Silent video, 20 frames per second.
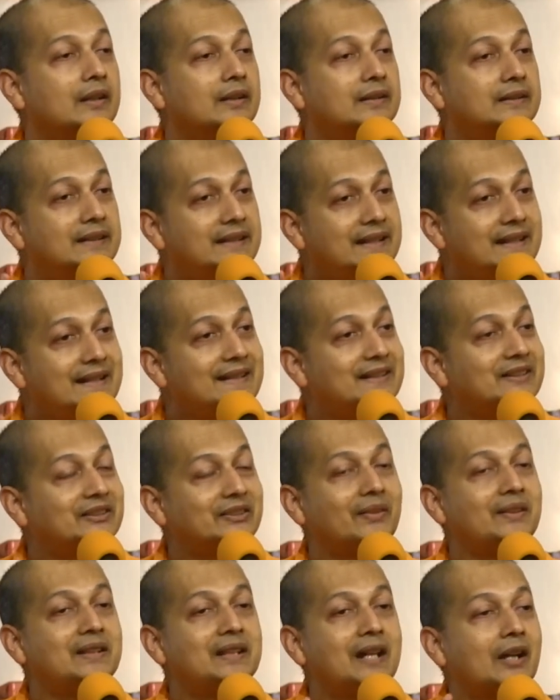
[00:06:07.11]
These
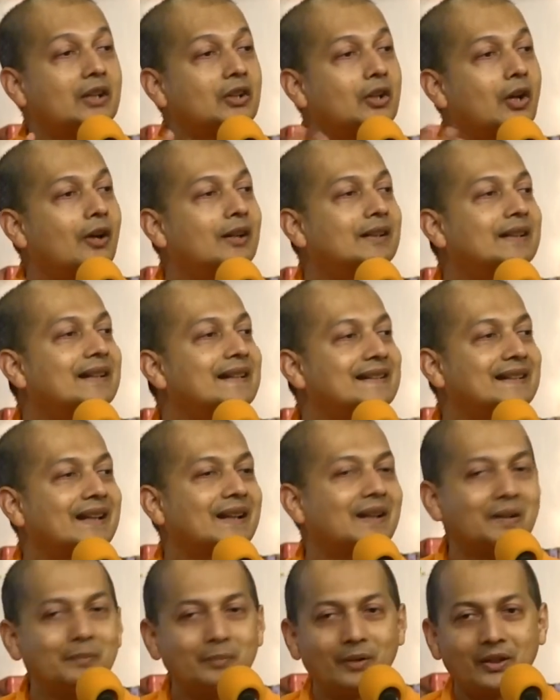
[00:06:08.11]
three are called the
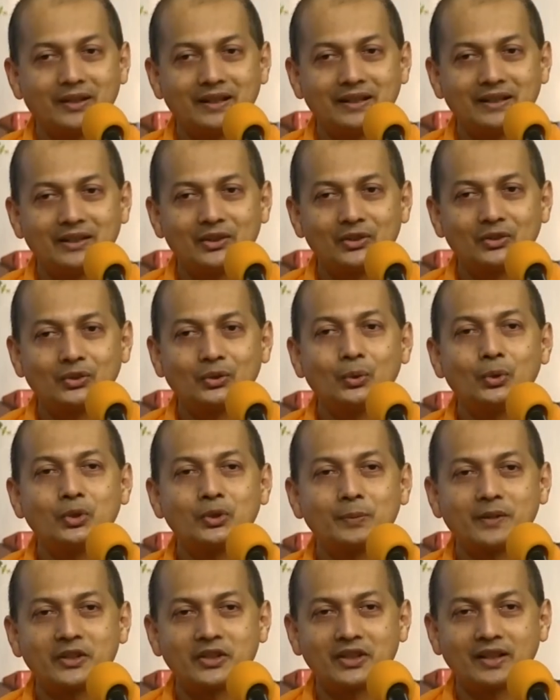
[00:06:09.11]
subtle body,
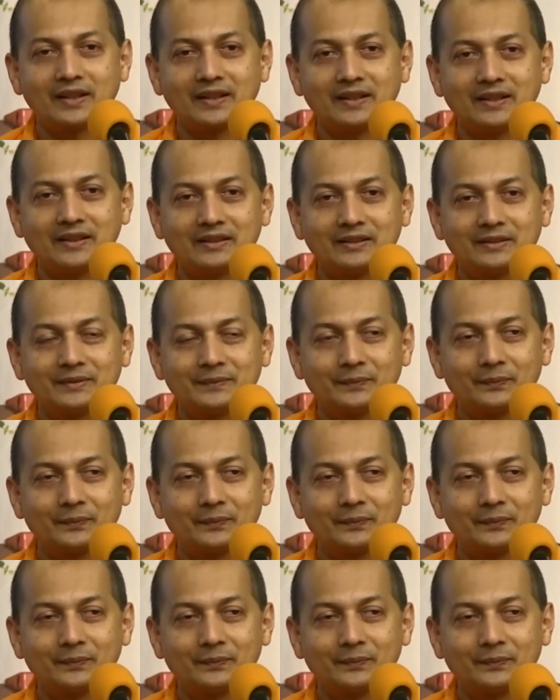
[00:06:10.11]
sukshma sharira.